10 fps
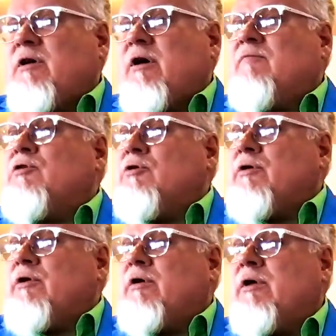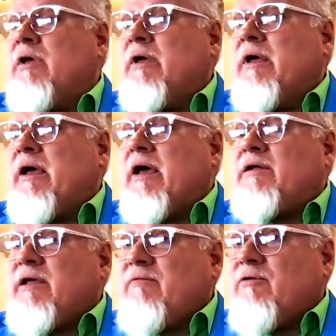of good
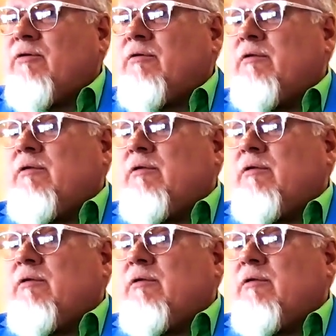and evil?